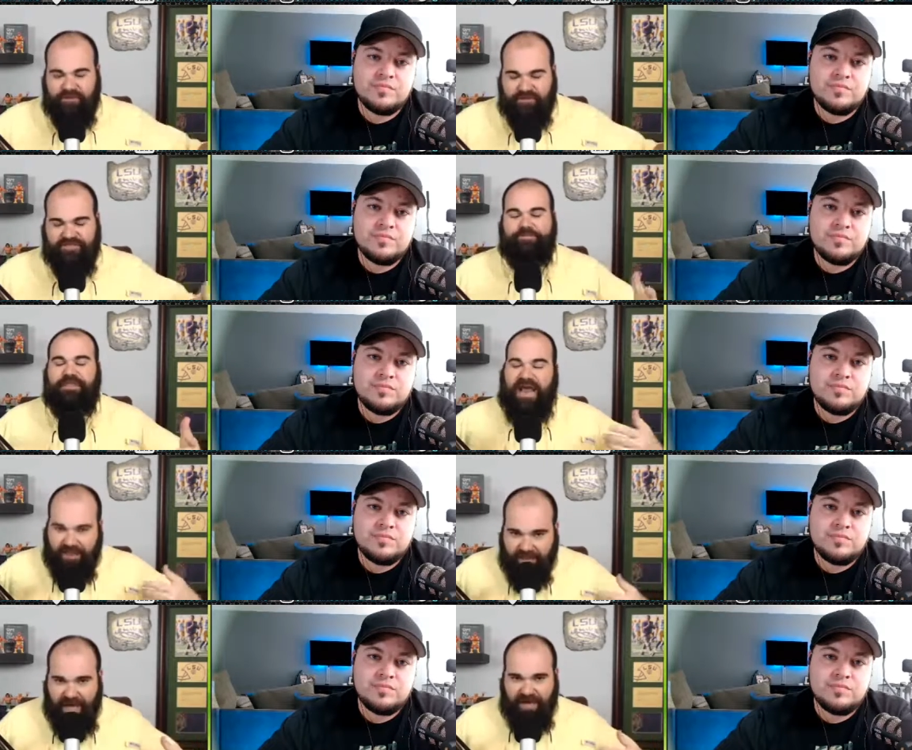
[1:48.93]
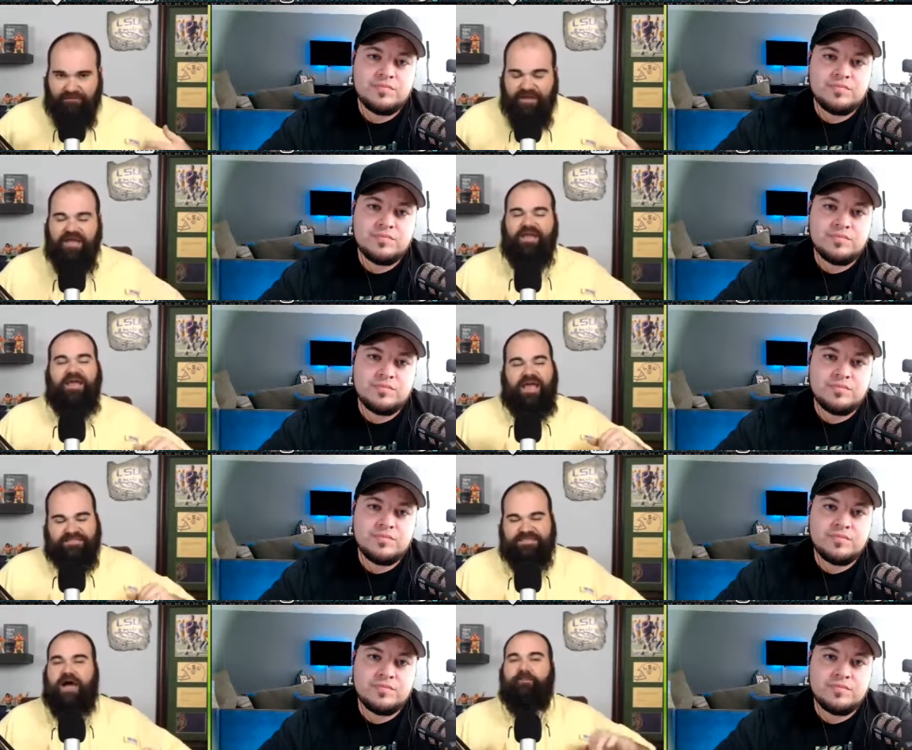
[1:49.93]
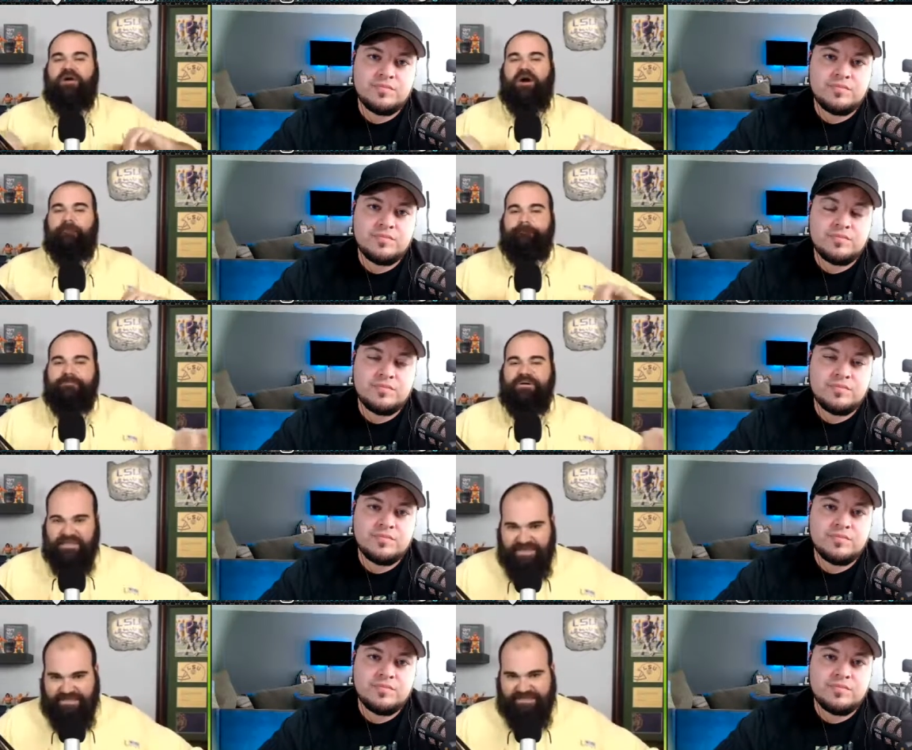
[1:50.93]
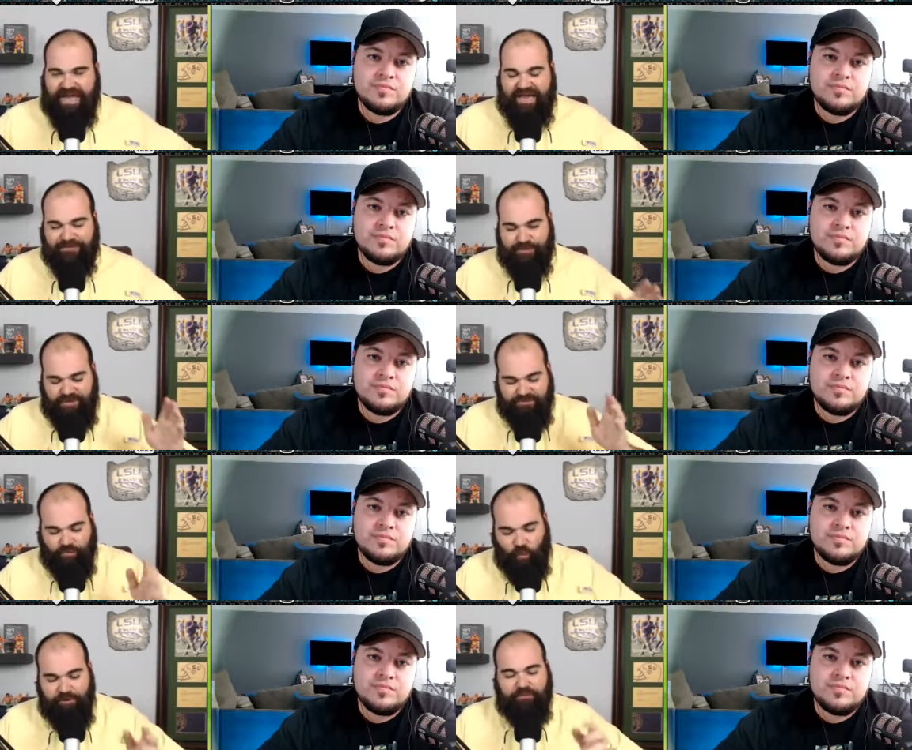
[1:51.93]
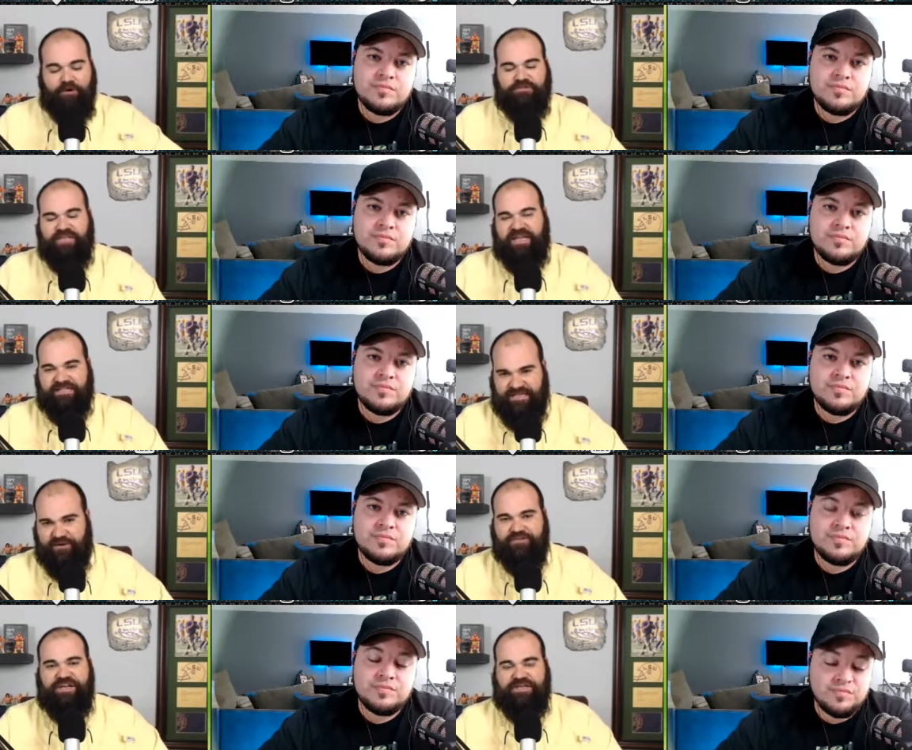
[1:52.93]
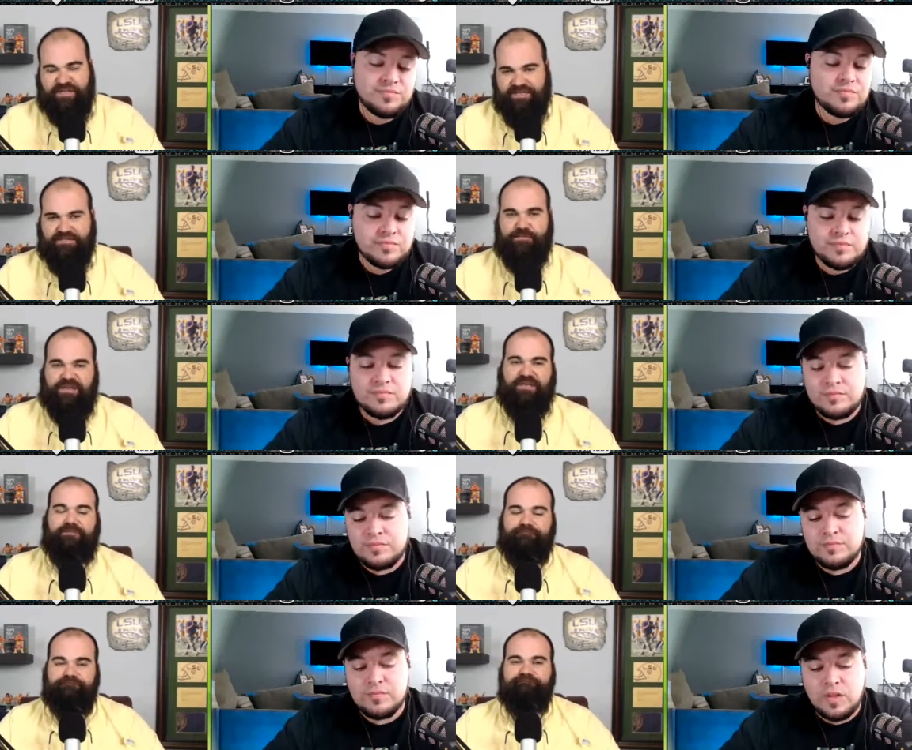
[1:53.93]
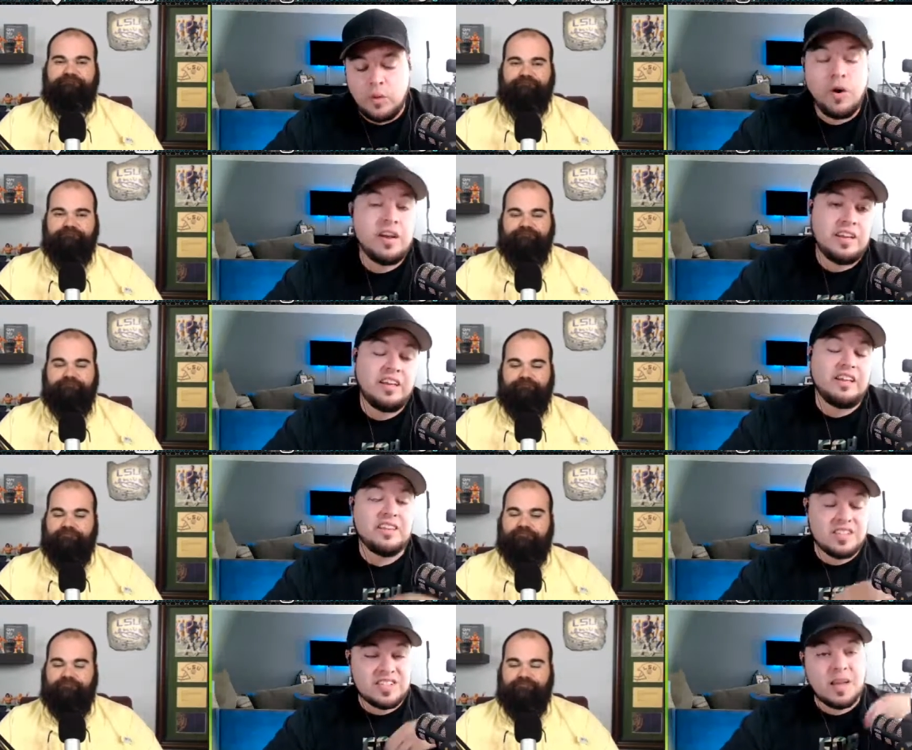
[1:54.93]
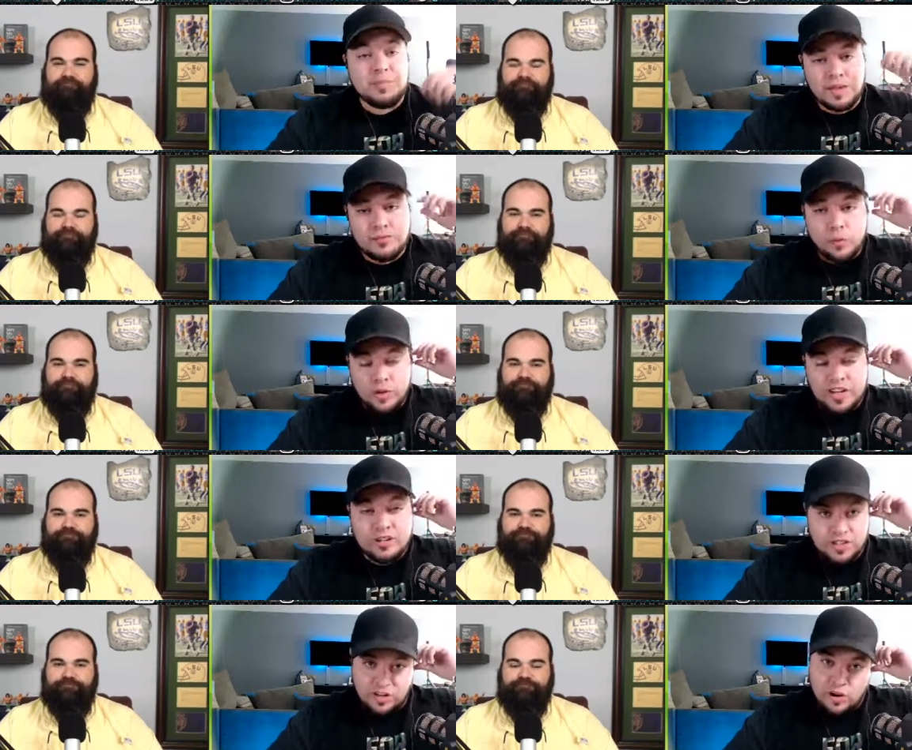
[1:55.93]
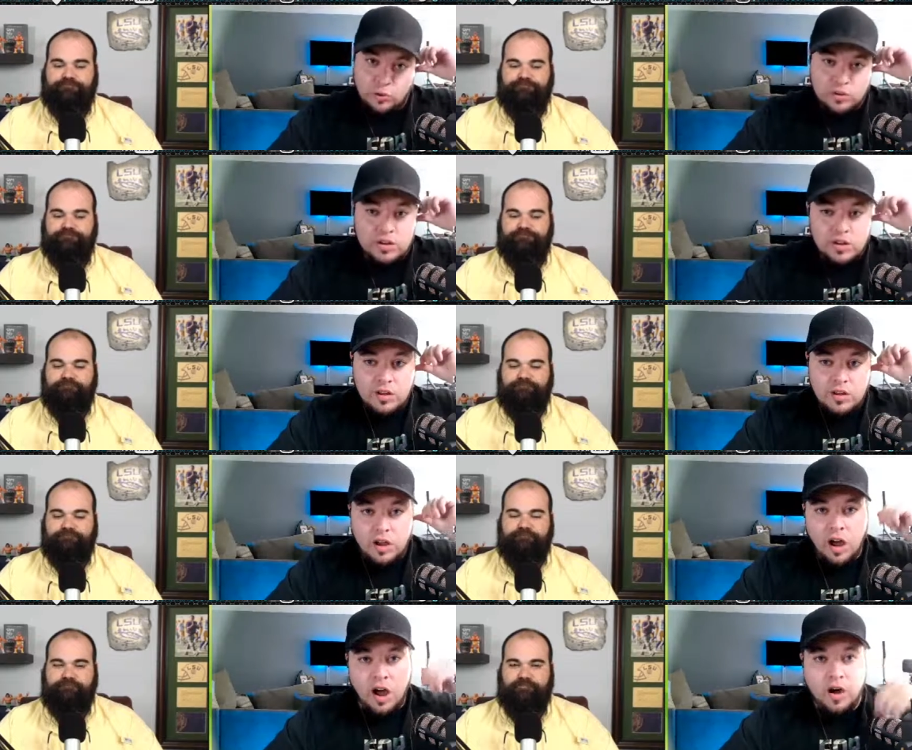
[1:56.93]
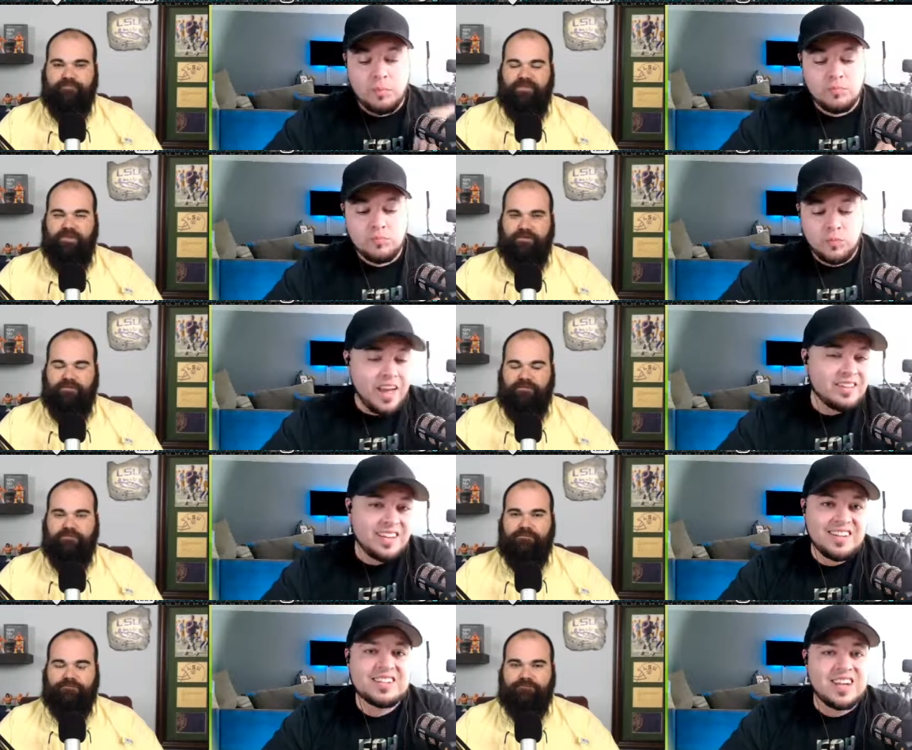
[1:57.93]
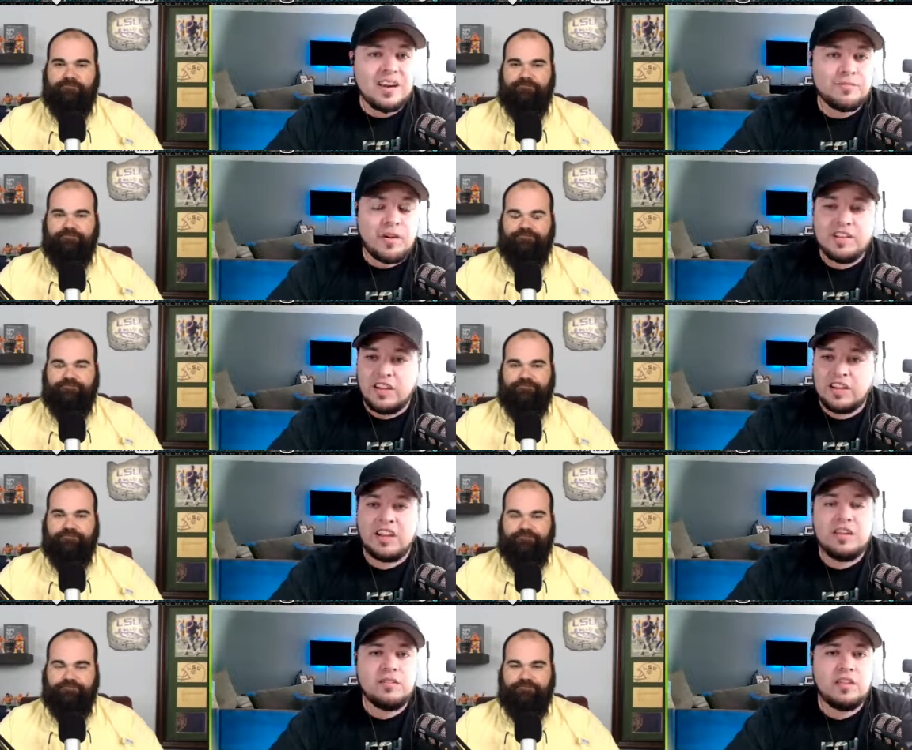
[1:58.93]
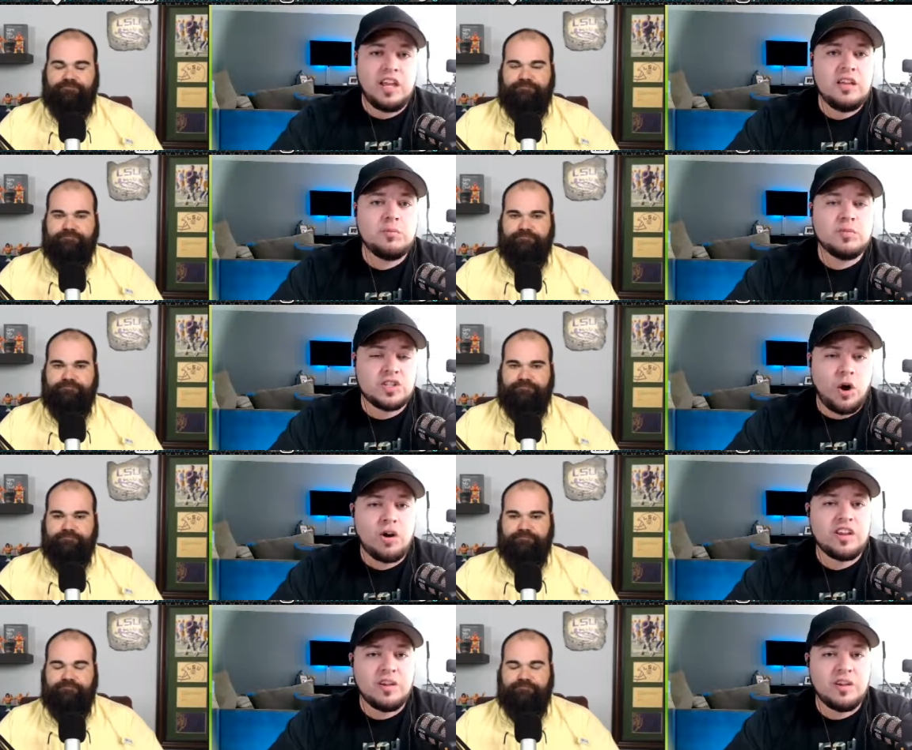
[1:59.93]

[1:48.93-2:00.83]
Speaker 1: something I love has now become politicized because one person has interjected his opinion.
Speaker 2: Well, and he, he did the same thing four years ago um, and, and it's kind of funny. Like he he was talking